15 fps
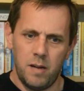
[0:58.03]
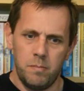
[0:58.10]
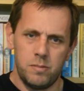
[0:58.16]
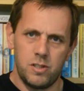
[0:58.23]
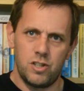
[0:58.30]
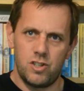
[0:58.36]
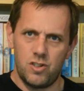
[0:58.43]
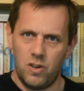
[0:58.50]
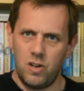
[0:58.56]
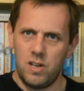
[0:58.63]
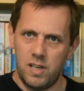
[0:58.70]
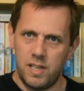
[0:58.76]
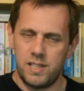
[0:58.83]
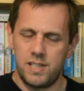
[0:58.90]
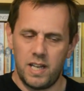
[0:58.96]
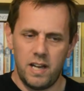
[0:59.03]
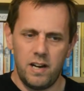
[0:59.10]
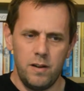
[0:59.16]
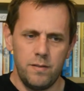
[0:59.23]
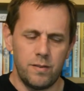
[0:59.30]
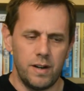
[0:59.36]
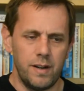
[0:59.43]
I'm struggling to get
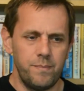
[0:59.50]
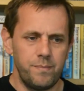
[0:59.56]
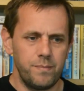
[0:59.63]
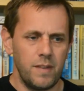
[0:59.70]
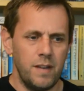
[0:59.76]
over it.